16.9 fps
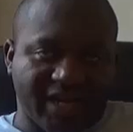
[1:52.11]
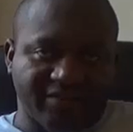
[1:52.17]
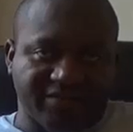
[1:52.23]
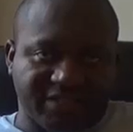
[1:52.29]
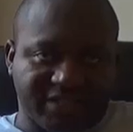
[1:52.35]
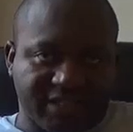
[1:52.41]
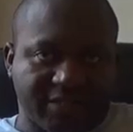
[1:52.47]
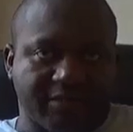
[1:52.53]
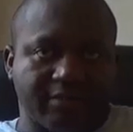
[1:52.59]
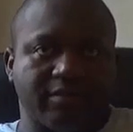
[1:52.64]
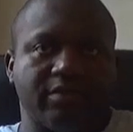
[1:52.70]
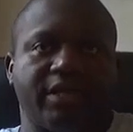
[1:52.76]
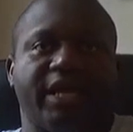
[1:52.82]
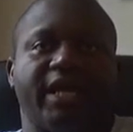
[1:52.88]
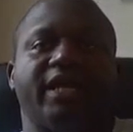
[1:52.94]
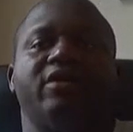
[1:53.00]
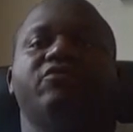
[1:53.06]
of
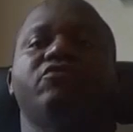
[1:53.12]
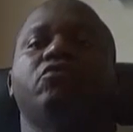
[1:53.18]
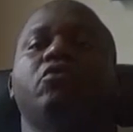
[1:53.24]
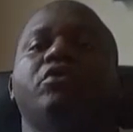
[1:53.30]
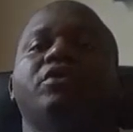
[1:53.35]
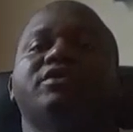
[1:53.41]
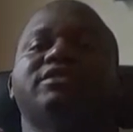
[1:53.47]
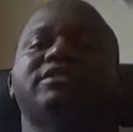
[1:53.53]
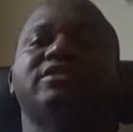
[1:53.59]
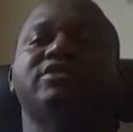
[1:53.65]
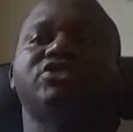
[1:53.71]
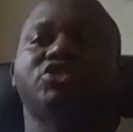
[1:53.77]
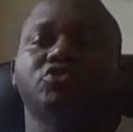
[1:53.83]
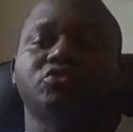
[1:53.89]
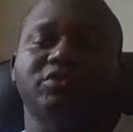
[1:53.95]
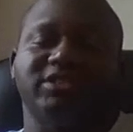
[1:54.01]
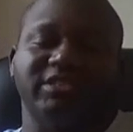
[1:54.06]
Steel, and of course
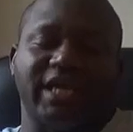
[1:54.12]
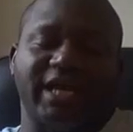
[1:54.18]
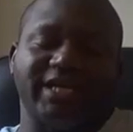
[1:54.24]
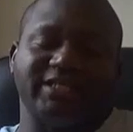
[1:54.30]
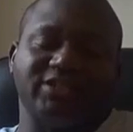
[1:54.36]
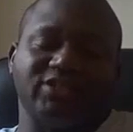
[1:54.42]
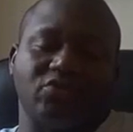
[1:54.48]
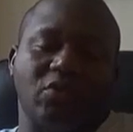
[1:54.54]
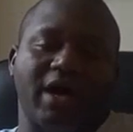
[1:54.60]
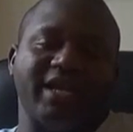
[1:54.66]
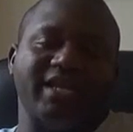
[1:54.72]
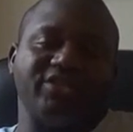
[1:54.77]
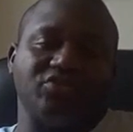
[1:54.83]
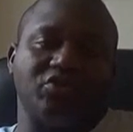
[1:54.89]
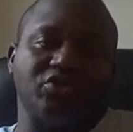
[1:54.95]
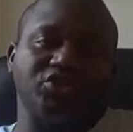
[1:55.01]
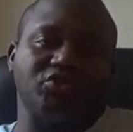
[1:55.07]
Suicide Squad
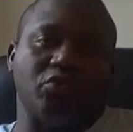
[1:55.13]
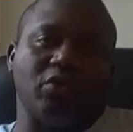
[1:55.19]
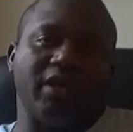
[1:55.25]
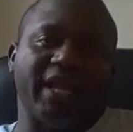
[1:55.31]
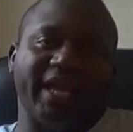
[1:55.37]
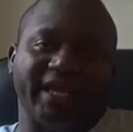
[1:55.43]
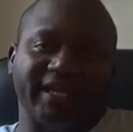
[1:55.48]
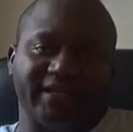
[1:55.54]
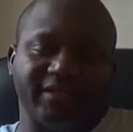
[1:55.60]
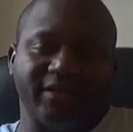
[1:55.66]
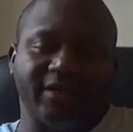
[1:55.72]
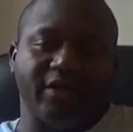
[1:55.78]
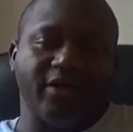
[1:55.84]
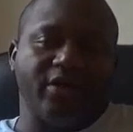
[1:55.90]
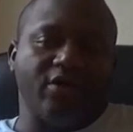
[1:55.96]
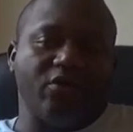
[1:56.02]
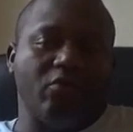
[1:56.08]
is also linked
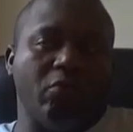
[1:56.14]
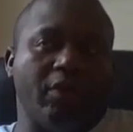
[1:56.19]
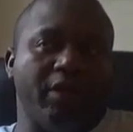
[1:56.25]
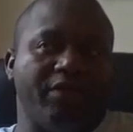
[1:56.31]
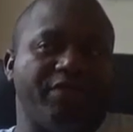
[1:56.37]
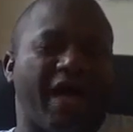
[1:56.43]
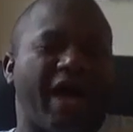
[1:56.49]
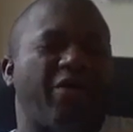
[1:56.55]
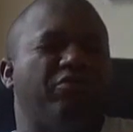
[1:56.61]
with, I